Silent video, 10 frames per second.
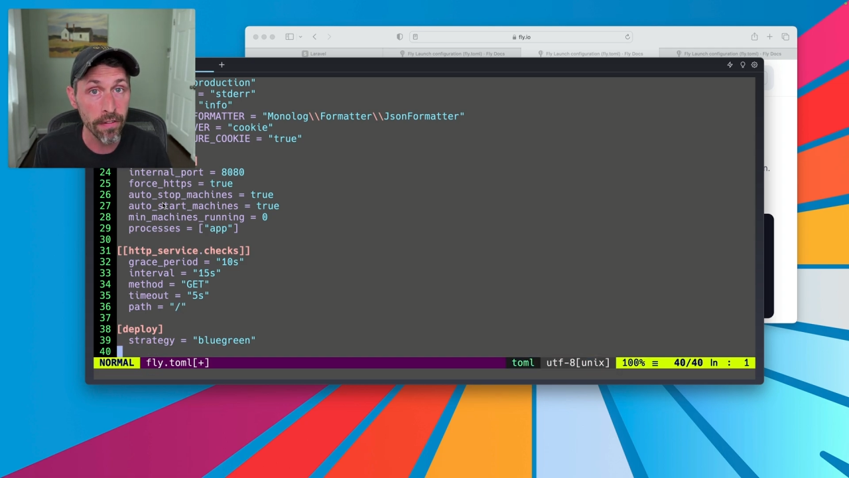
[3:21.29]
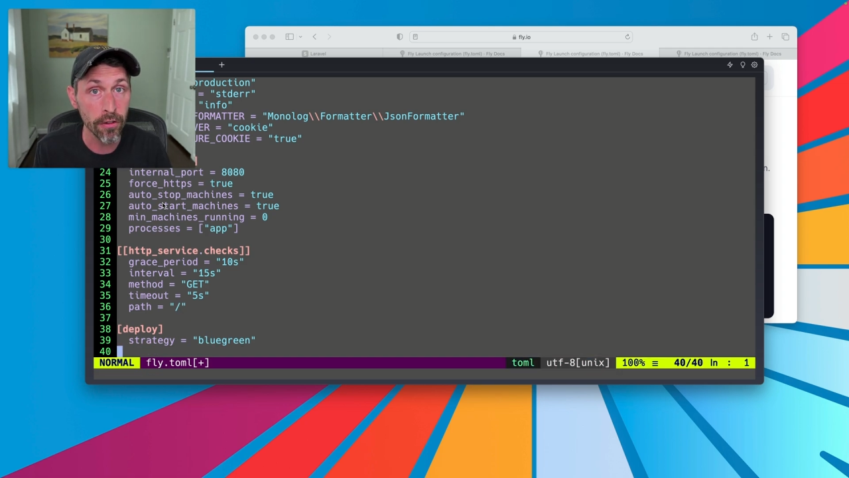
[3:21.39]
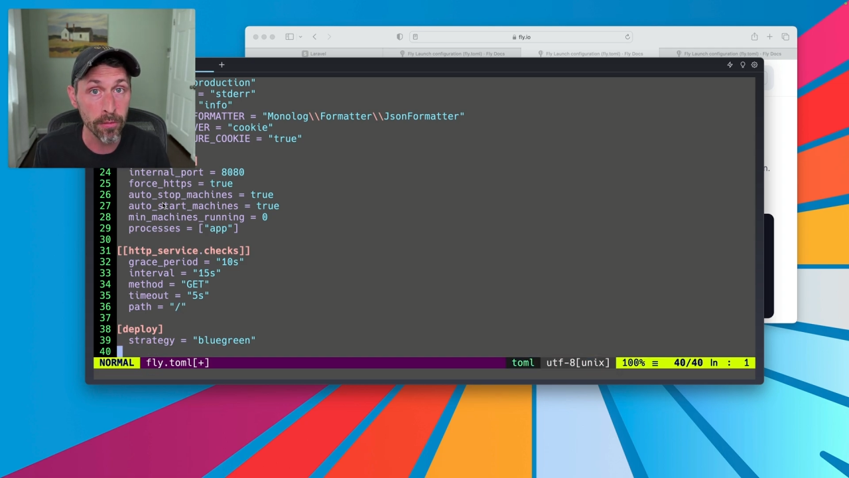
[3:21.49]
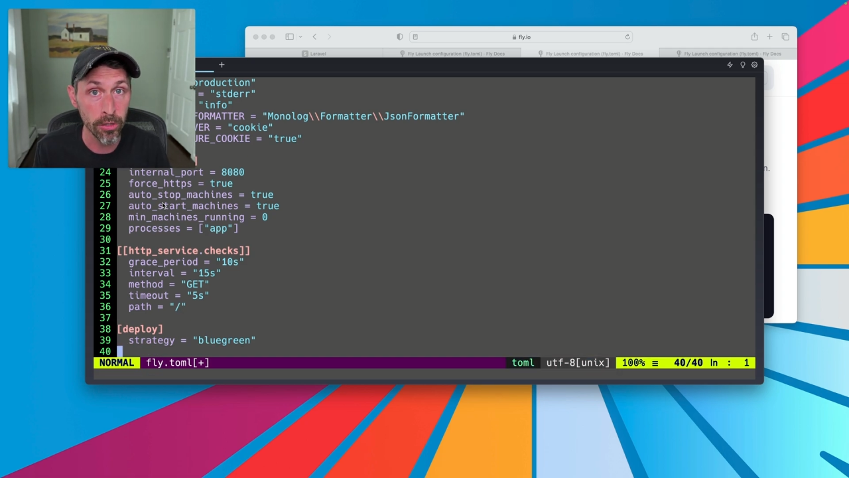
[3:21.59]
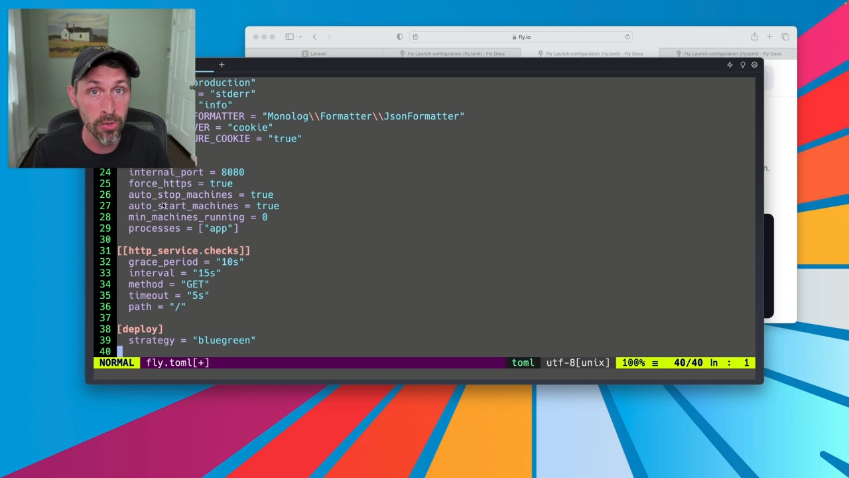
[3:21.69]

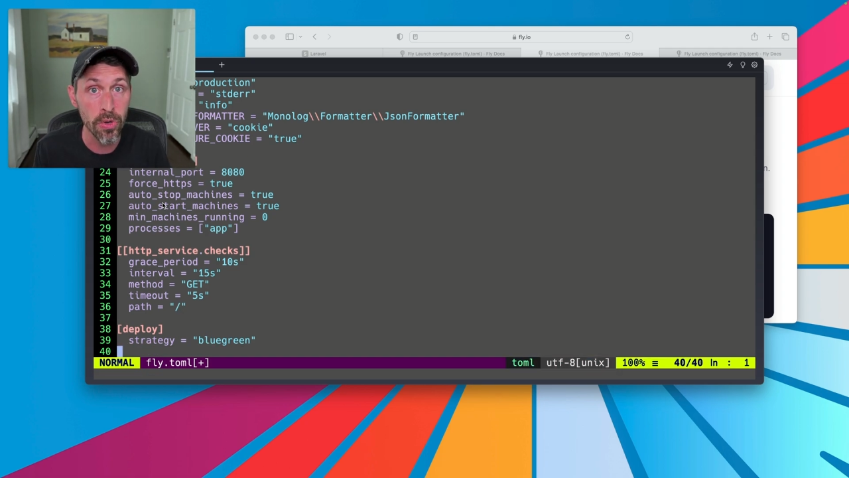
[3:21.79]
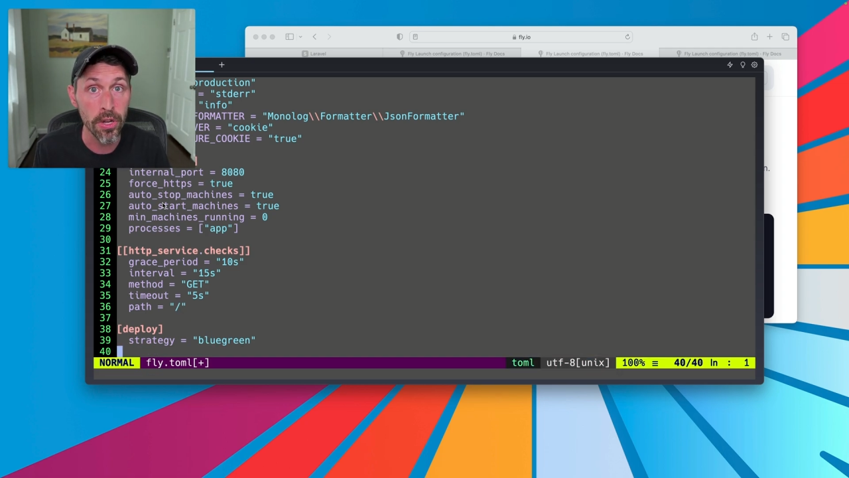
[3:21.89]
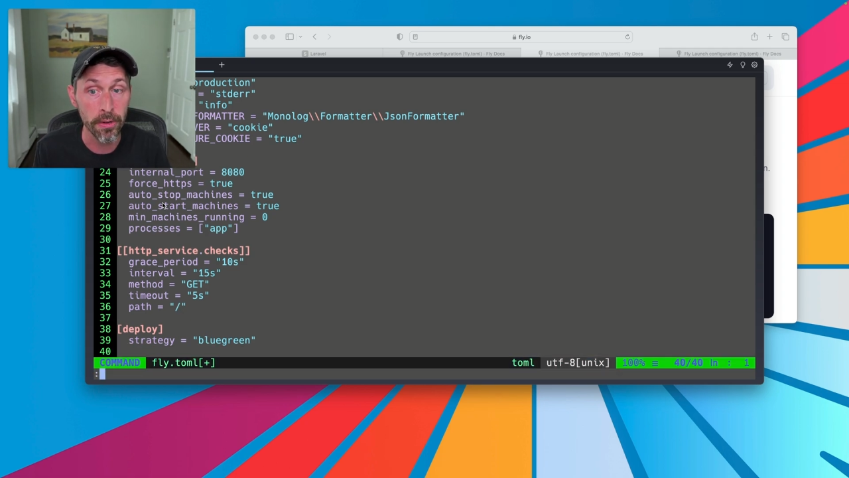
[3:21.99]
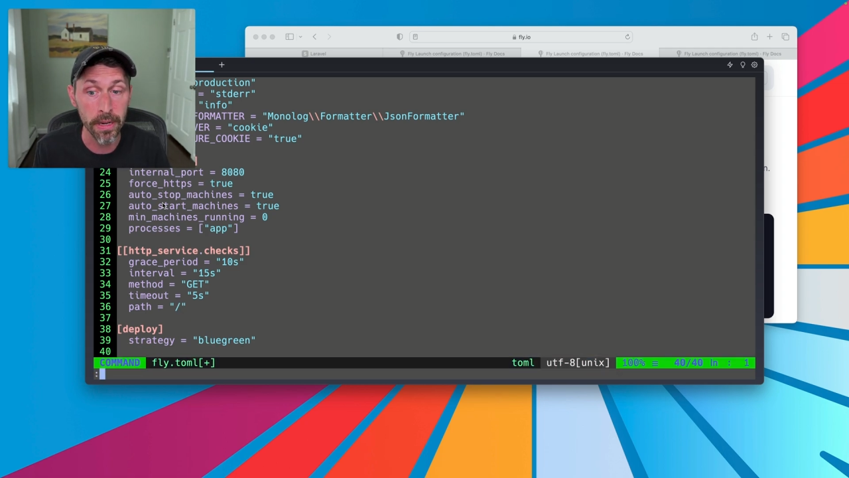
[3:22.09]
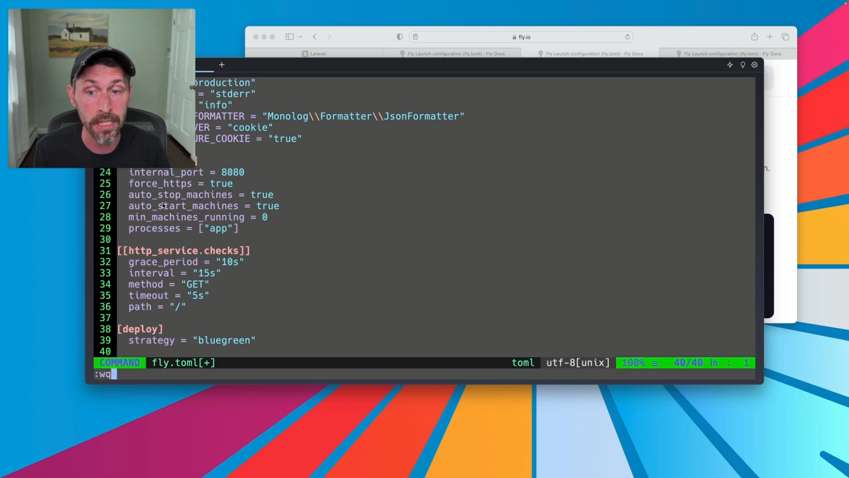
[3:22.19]
for
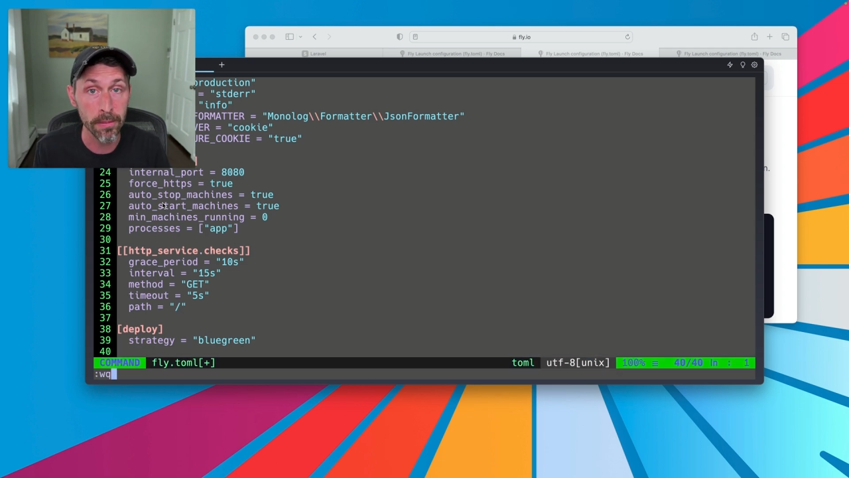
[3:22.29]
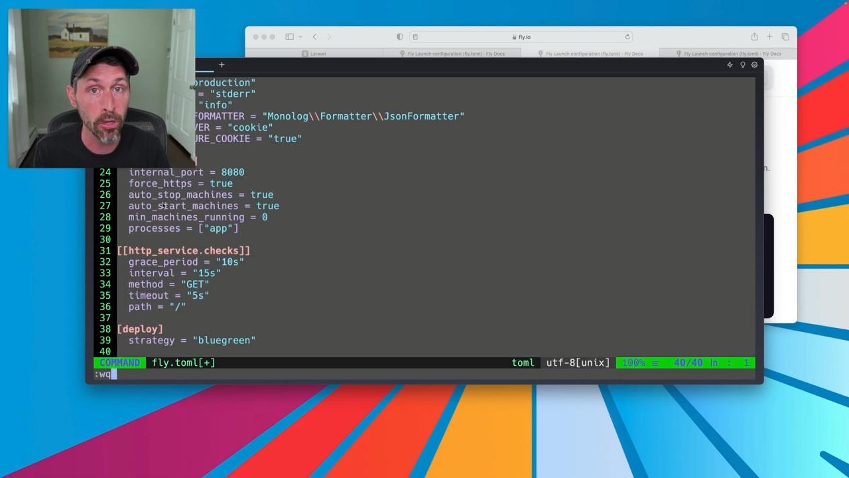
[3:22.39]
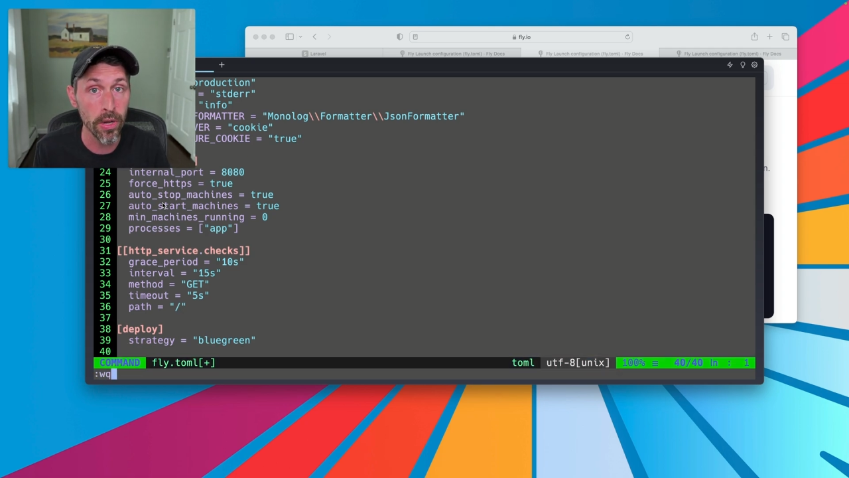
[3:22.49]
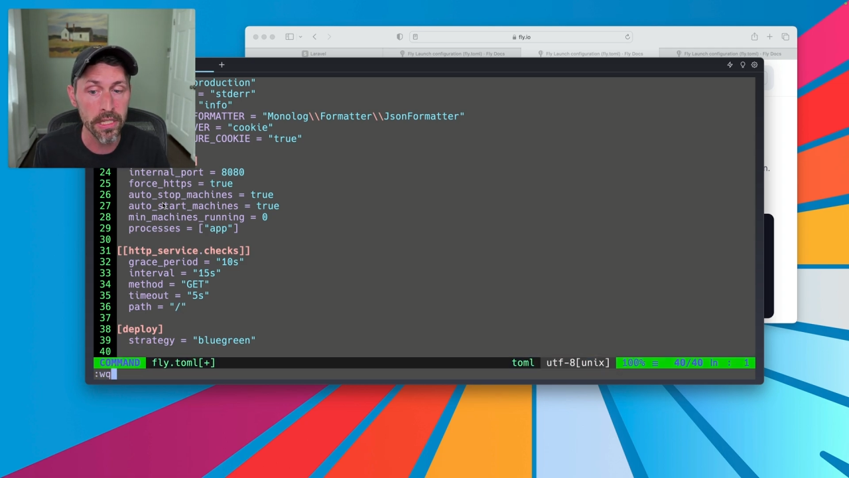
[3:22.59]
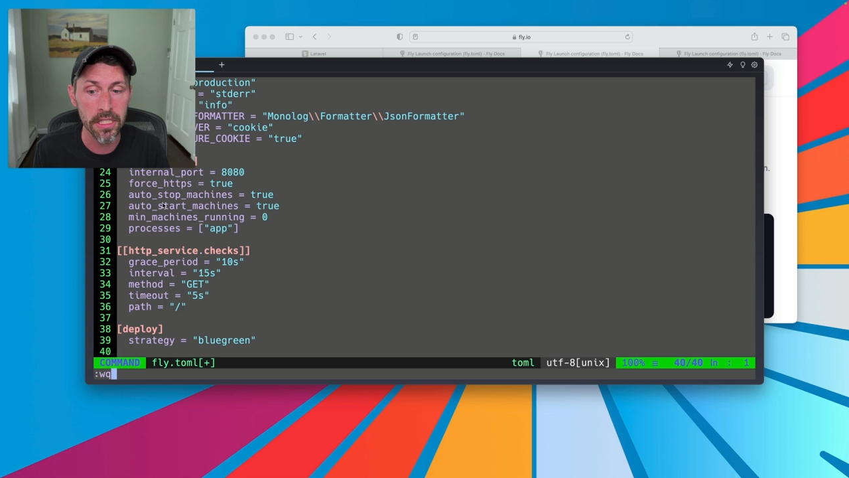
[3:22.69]
blue-green deploys.